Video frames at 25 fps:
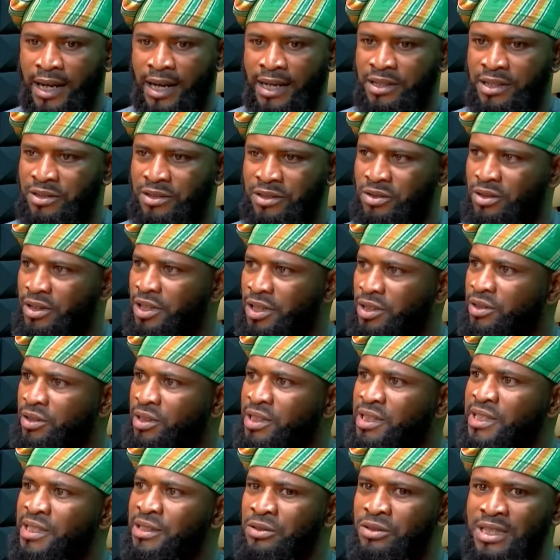I saw it on
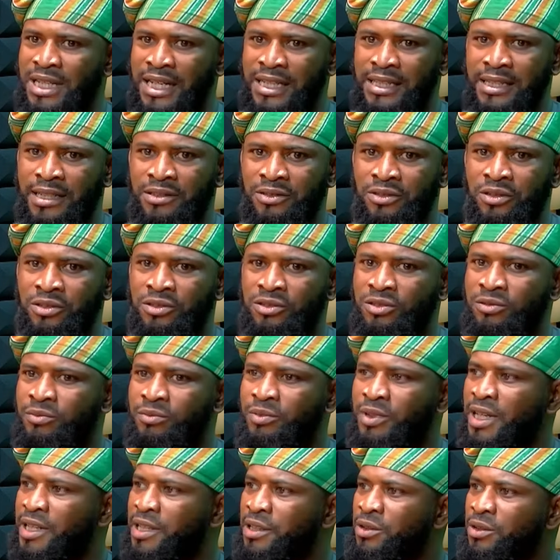the news that there's going to
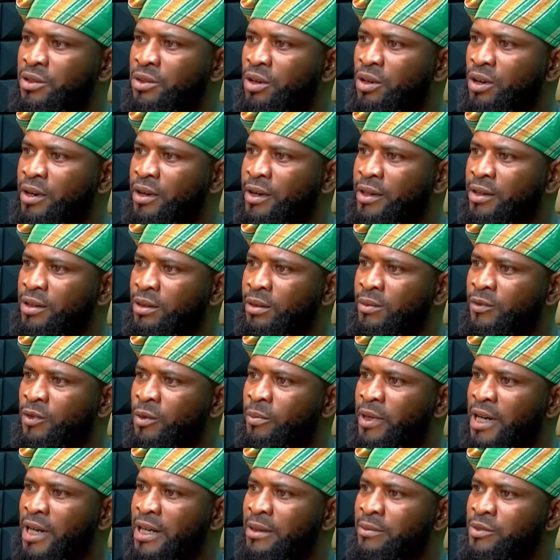be a new curriculum for
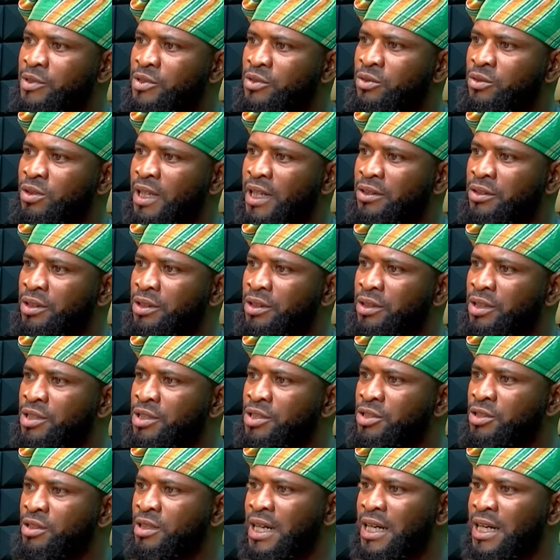primary school
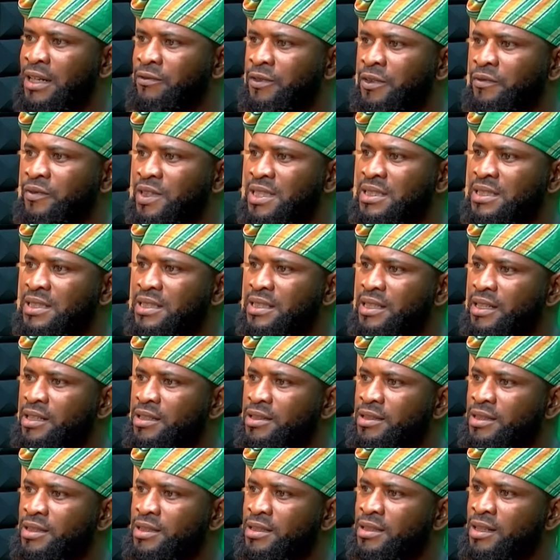education and 15
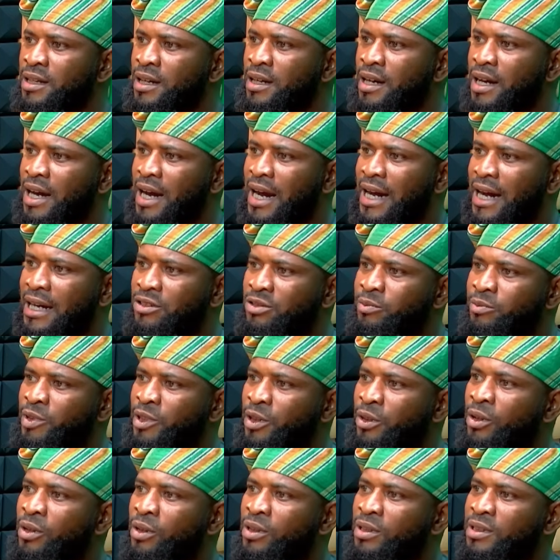skills are to be
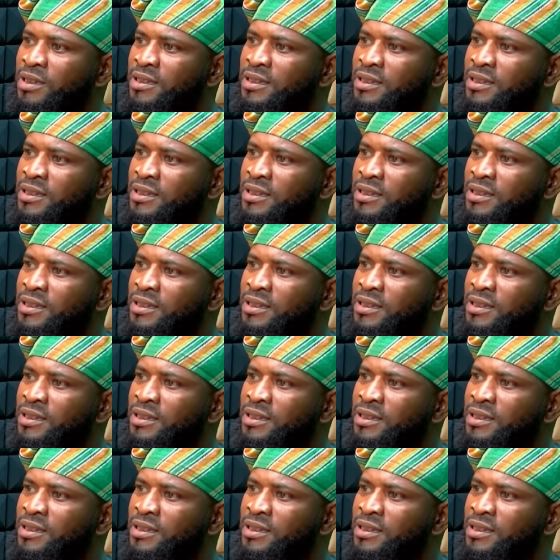taught.